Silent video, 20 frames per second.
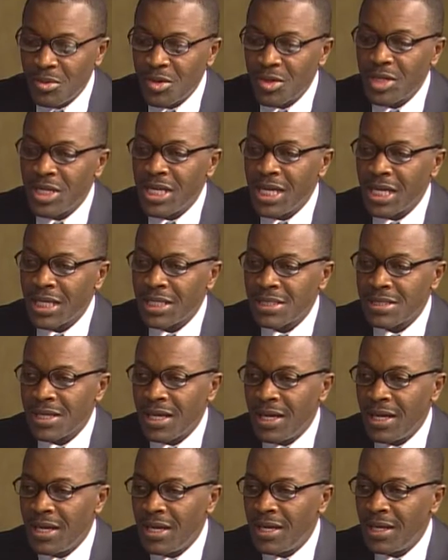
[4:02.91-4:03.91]
pretty
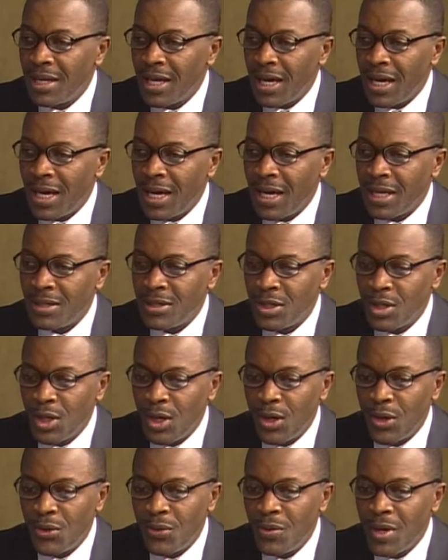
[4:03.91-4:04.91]
exciting, and you
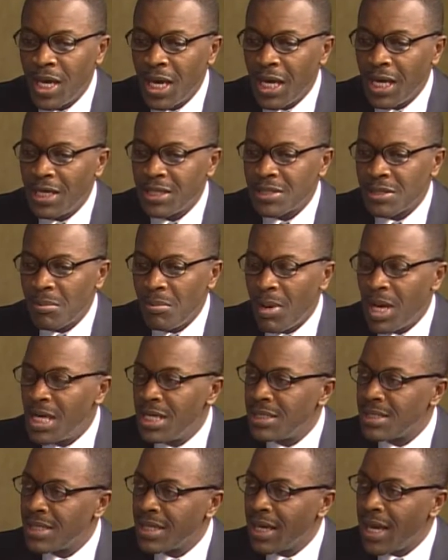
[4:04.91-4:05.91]
know, it's
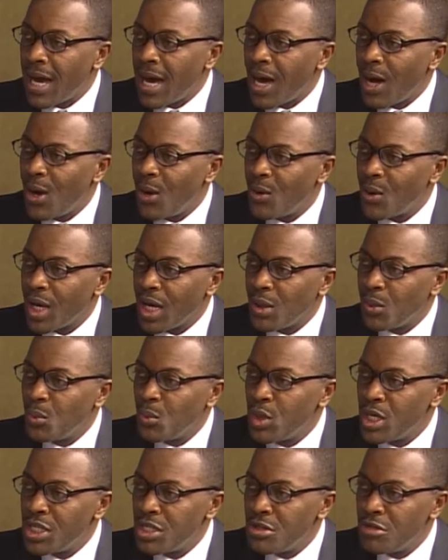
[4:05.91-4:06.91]
amazing how and
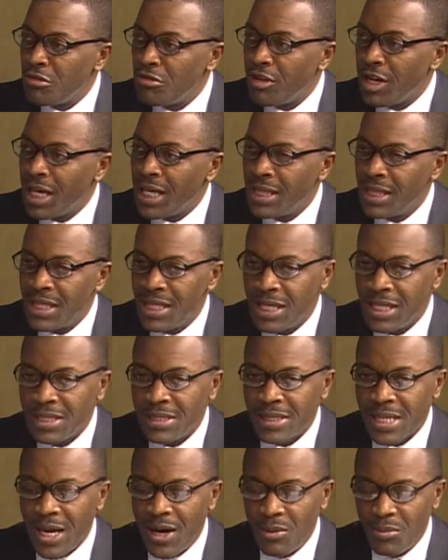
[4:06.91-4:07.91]
when you find
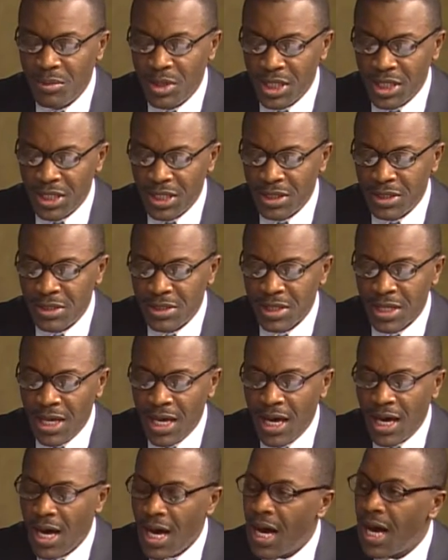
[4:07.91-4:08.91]
things out, because
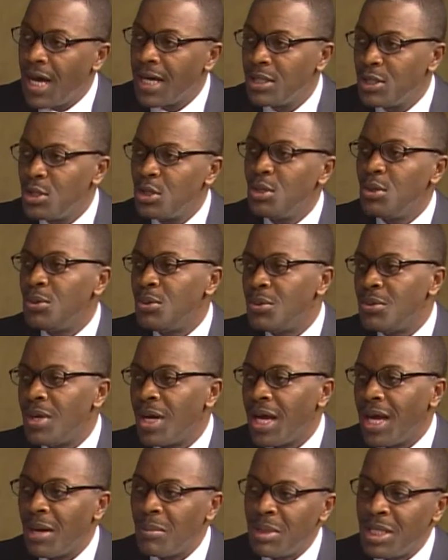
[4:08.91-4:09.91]
I too
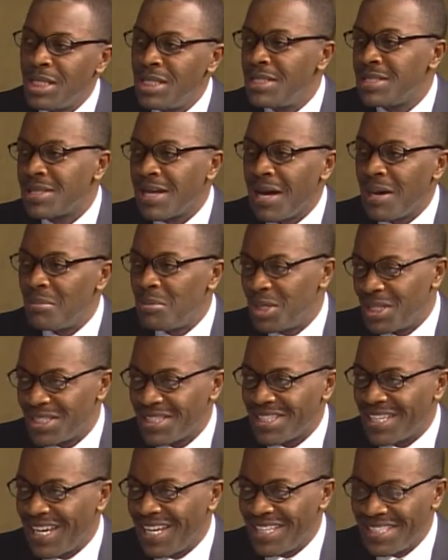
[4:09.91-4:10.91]
am an East High
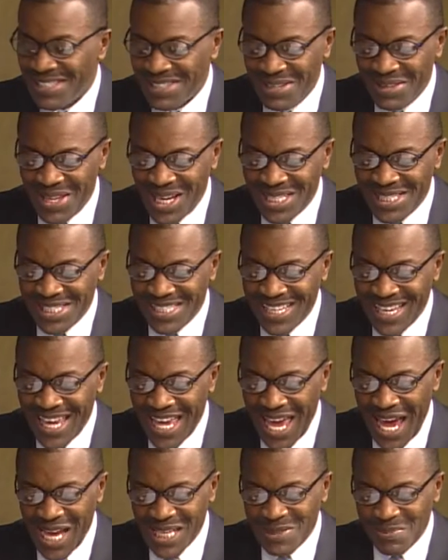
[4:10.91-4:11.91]
Mustang, so
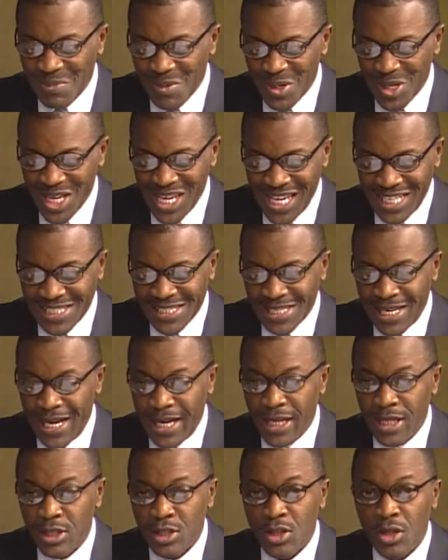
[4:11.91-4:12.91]
that's pretty
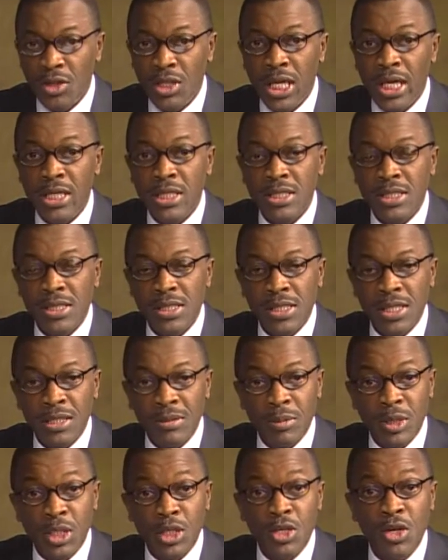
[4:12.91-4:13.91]
exciting. So ladies and
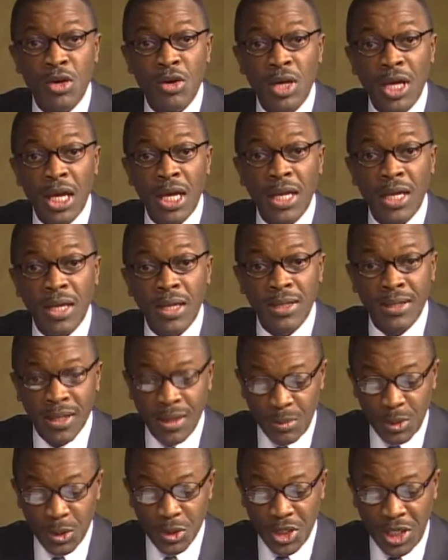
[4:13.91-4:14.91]
gentlemen, you're getting a
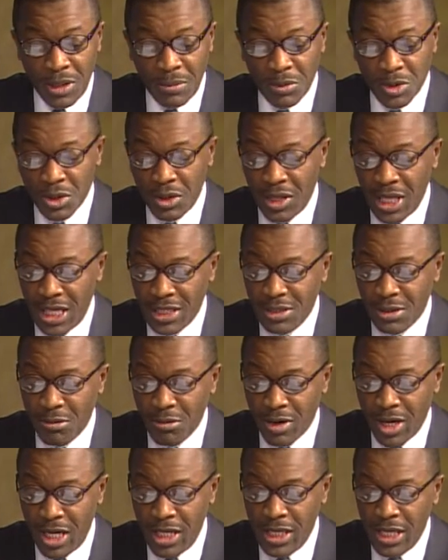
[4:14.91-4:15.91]
double dip, so that's
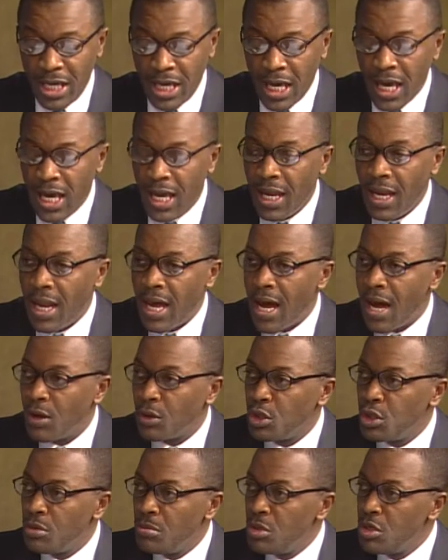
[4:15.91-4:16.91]
great. Now
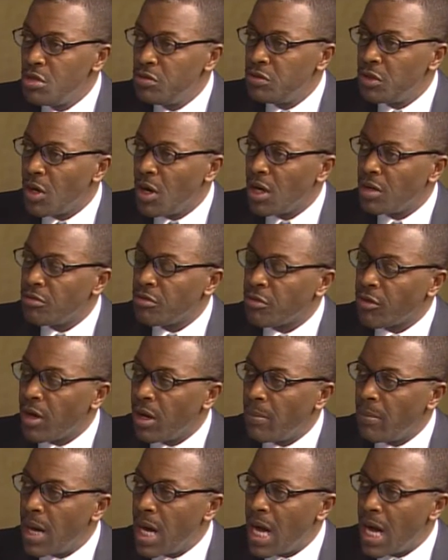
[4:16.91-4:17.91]
you moved on
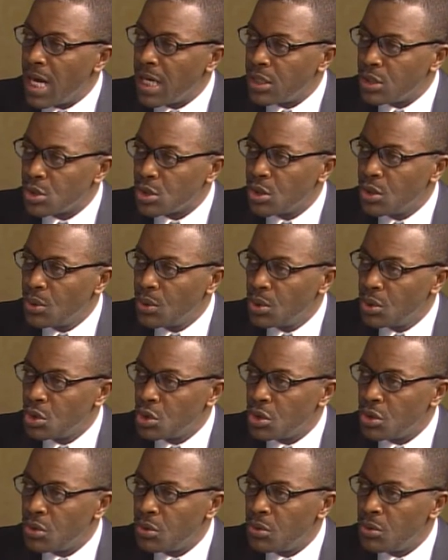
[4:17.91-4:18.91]
from high school
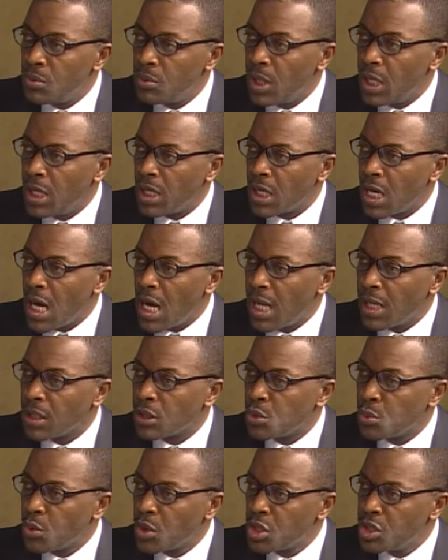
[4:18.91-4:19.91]
to
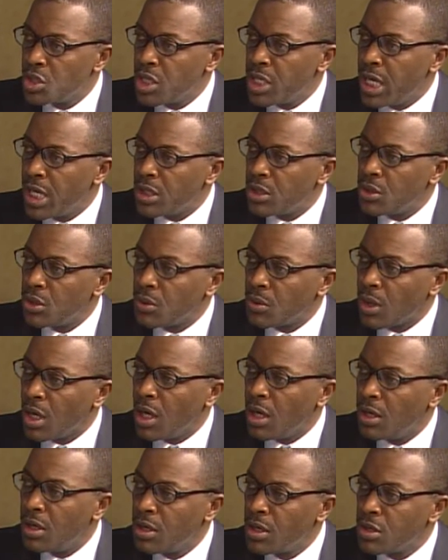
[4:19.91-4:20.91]
college. Where did you get
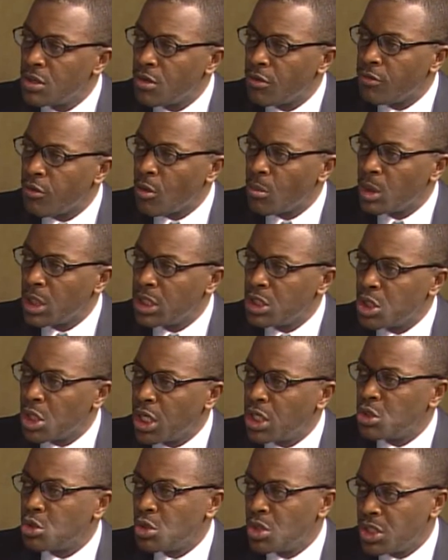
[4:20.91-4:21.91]
your formal
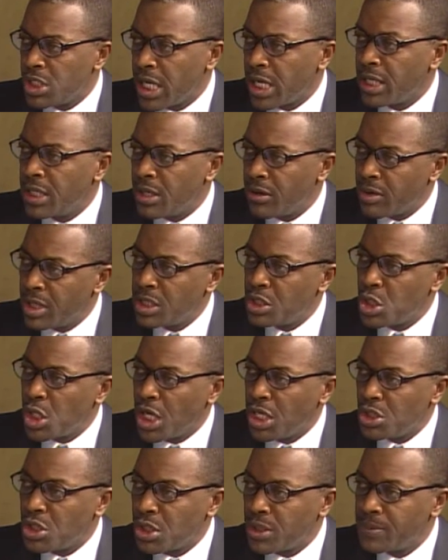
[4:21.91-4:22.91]
education, your secondary
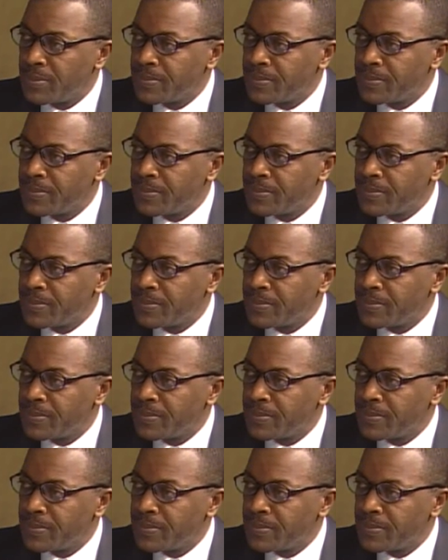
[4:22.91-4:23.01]
education?